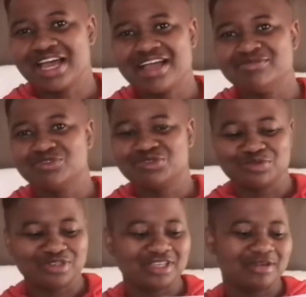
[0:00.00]
I am
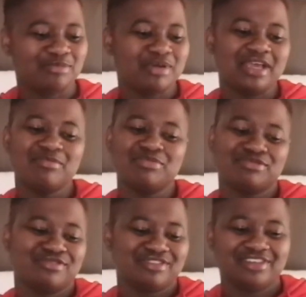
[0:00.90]
sorry, Pep,
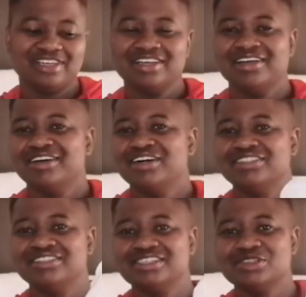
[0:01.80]

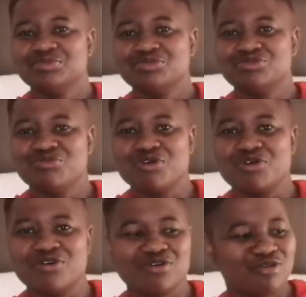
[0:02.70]
just put
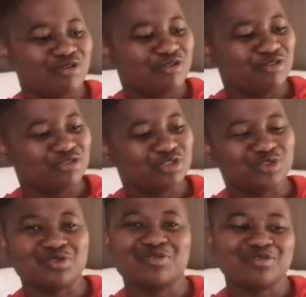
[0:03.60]
more
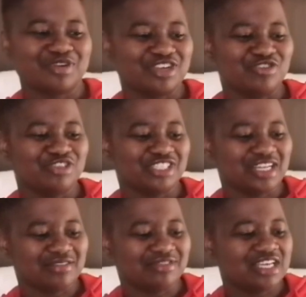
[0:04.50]
stock in your
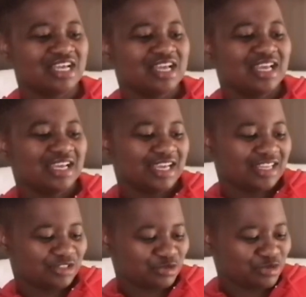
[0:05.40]
shelves.
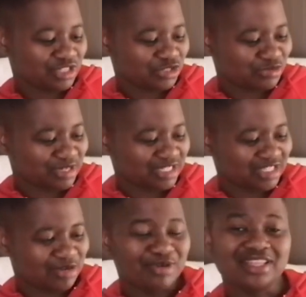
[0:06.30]
So these ones,
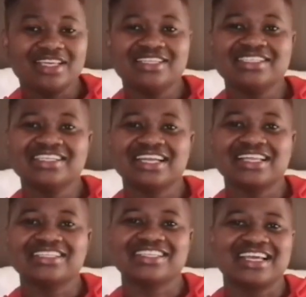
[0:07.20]
they were
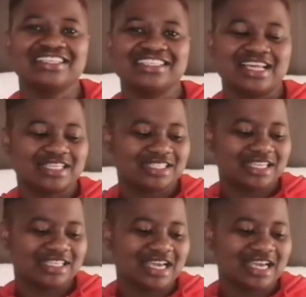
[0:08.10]
13.99 rand.